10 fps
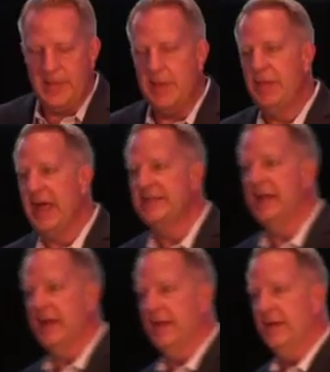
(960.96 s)
Be a
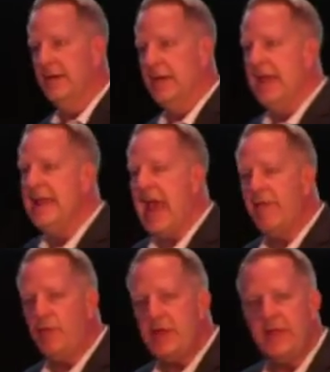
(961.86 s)
blessing. In
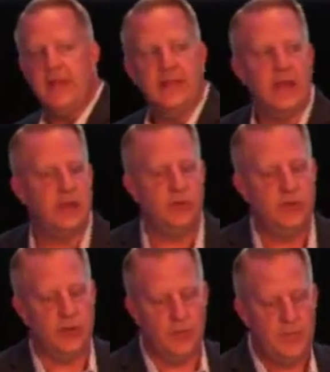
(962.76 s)
everything that you
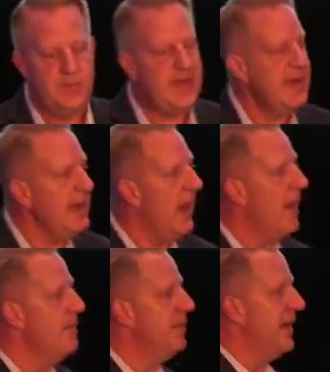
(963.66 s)
do, be
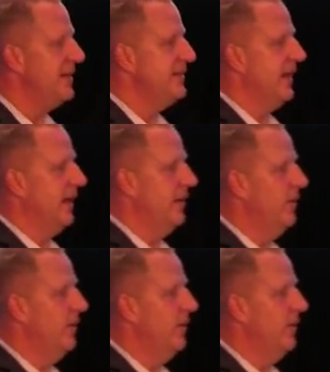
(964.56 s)
a blessing.